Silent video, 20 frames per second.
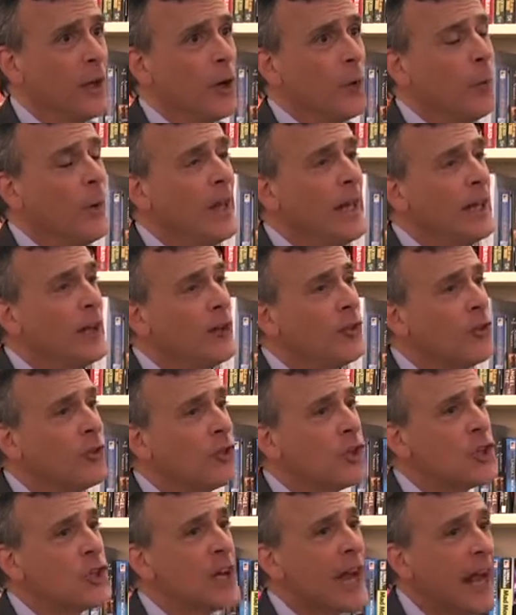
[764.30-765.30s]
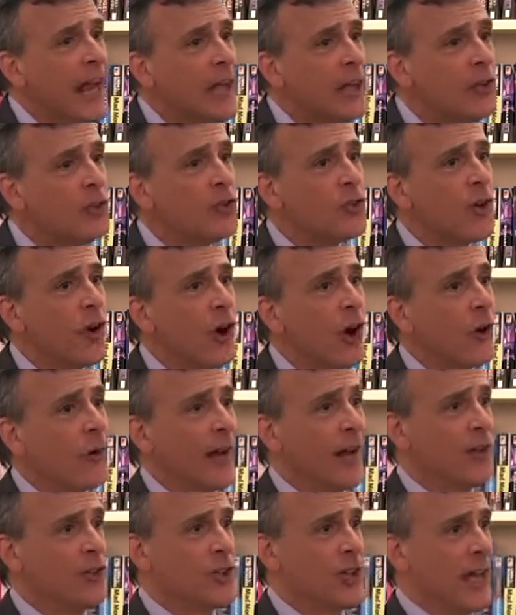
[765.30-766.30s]
We needed to change our
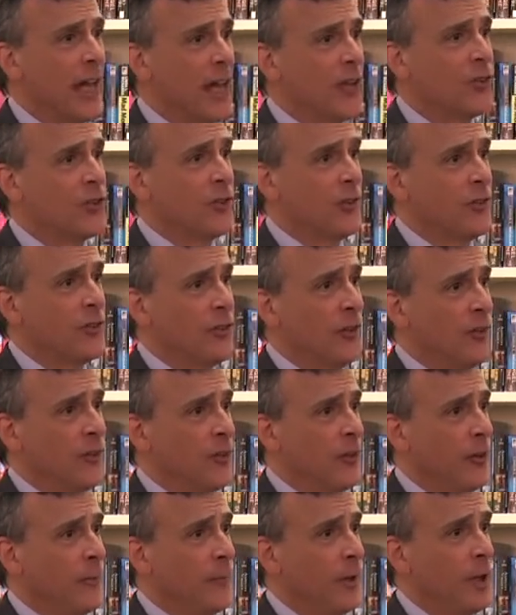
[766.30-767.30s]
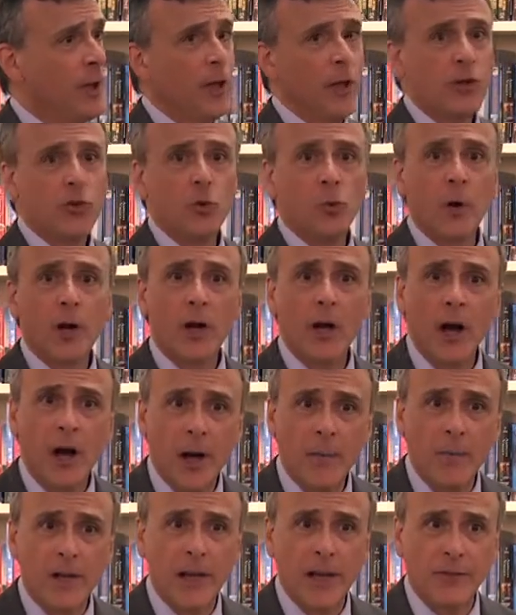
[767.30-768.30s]
education system to
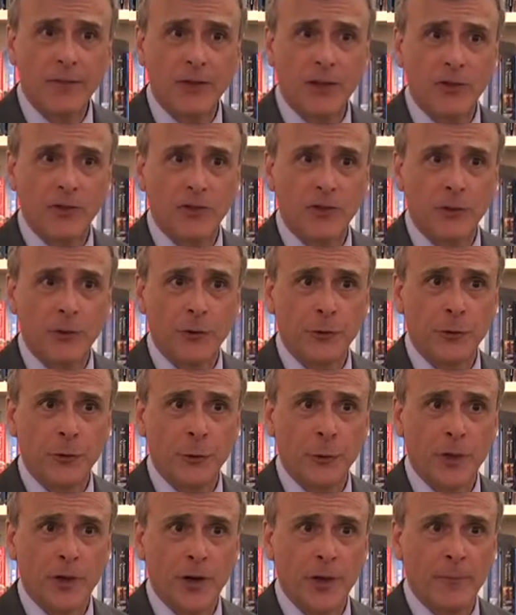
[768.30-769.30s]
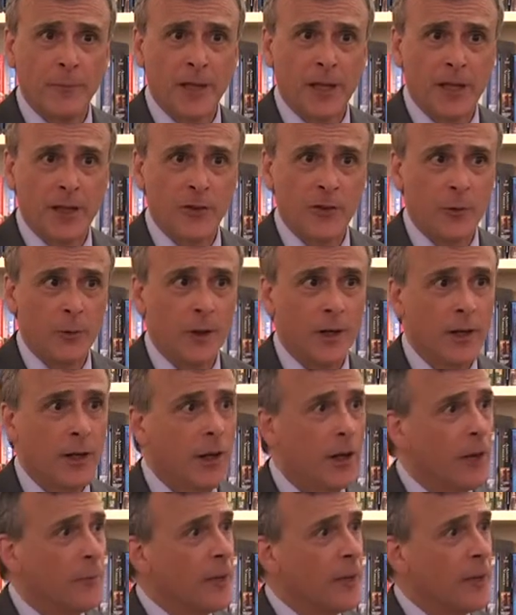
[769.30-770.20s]
accommodate these children who were coming into it,